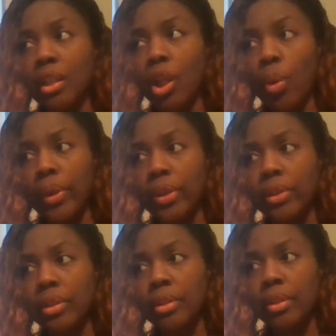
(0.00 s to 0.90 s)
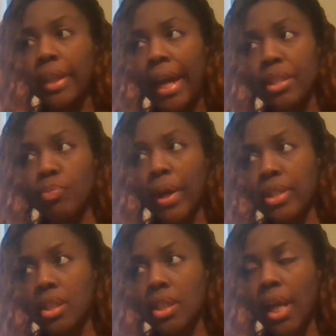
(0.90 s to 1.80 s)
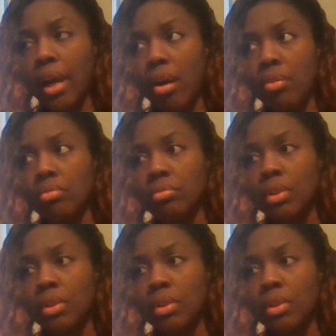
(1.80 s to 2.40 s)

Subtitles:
lower gas prices now,